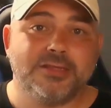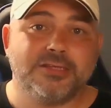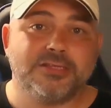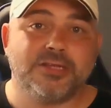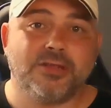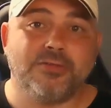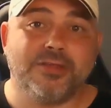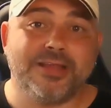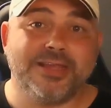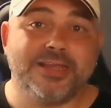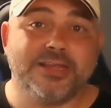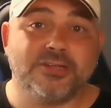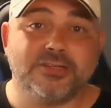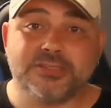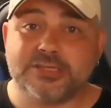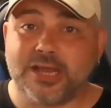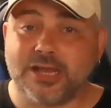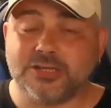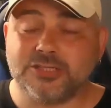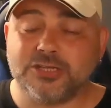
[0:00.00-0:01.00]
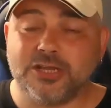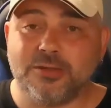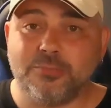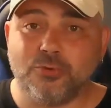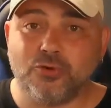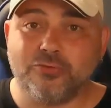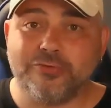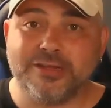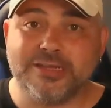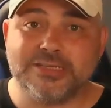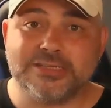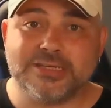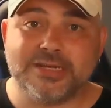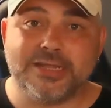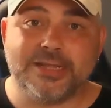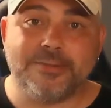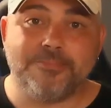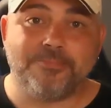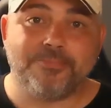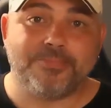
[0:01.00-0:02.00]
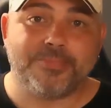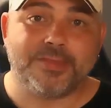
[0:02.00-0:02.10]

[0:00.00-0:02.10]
so that he could touch her more easily.